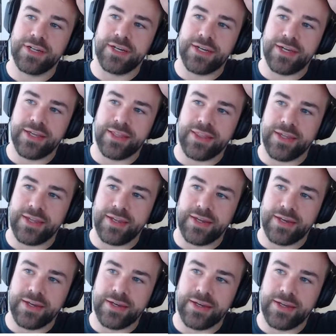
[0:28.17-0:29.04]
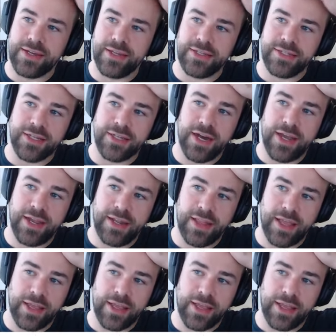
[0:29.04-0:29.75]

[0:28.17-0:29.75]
that it died,